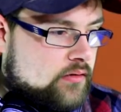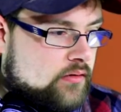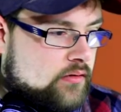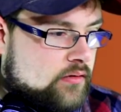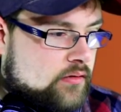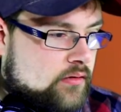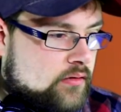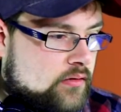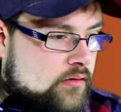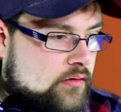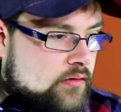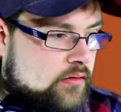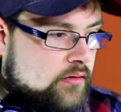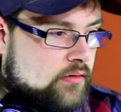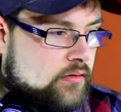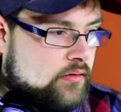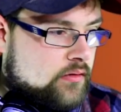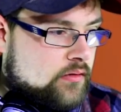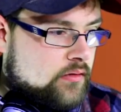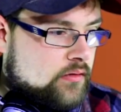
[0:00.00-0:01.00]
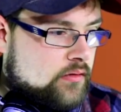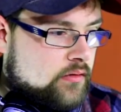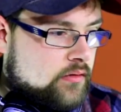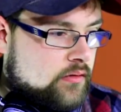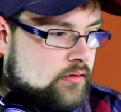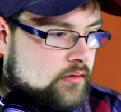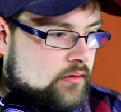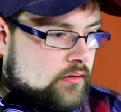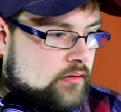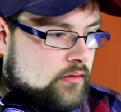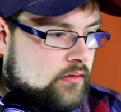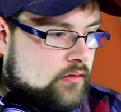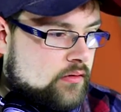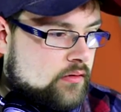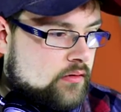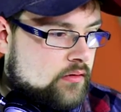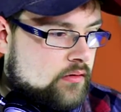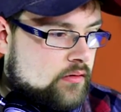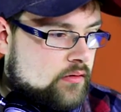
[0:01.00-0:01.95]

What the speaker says: No one is speaking in this clip.